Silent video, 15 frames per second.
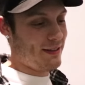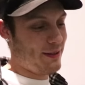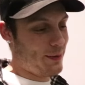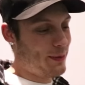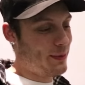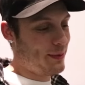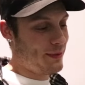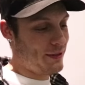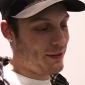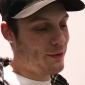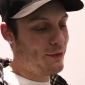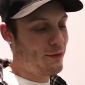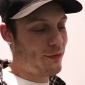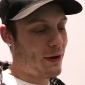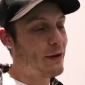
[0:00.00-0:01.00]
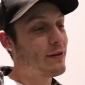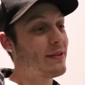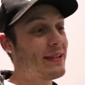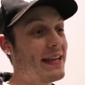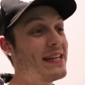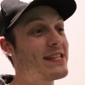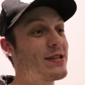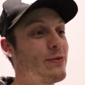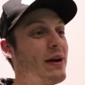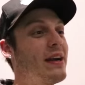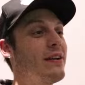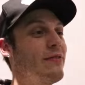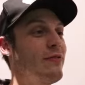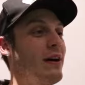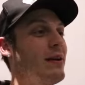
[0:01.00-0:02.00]
you found a lazy way
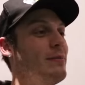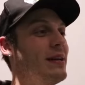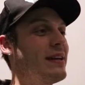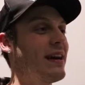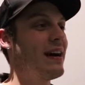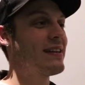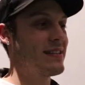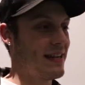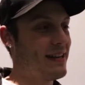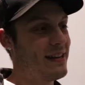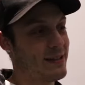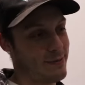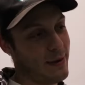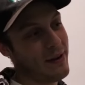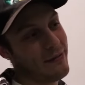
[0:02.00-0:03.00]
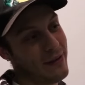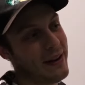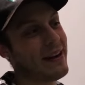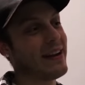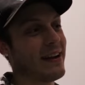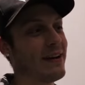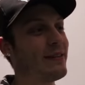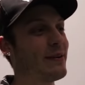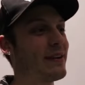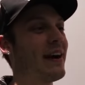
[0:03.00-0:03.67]
to find me content is by finding other